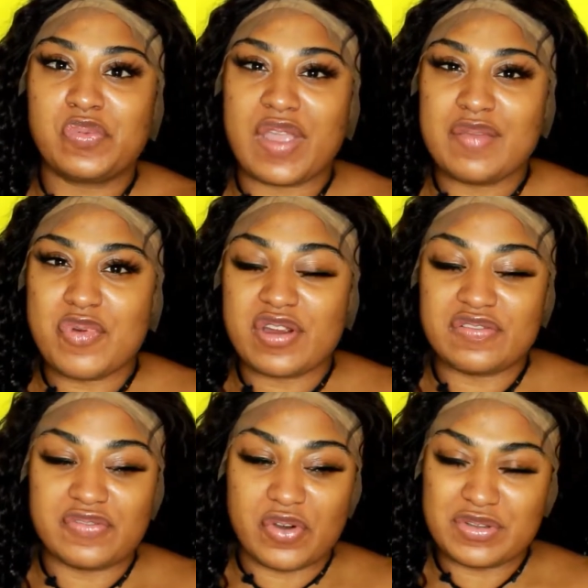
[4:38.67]
way more
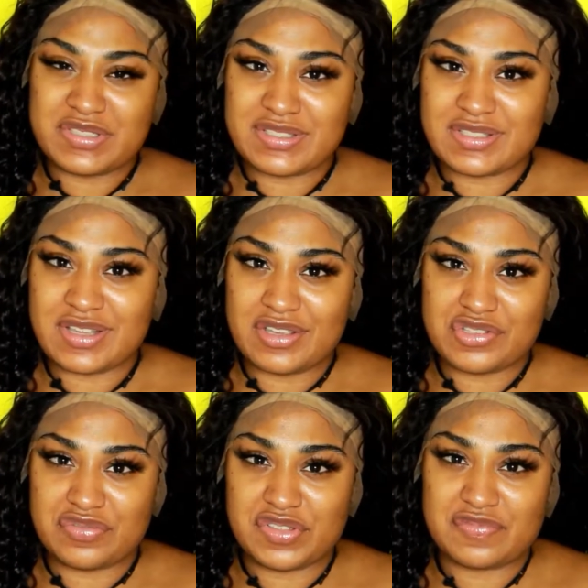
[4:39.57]
full since it's
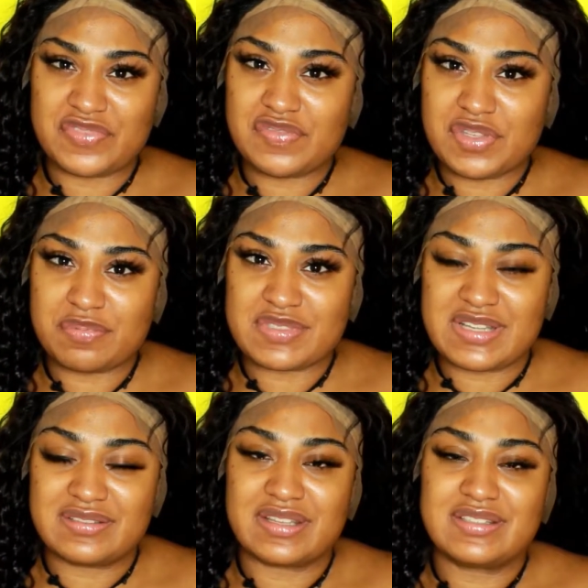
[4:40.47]

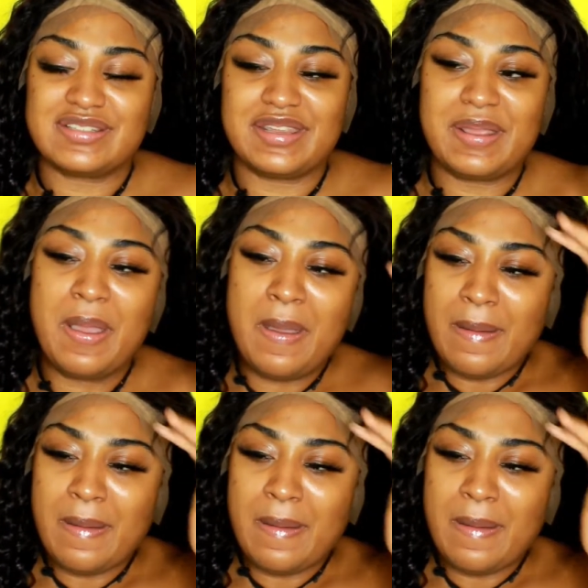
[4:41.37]
150% density,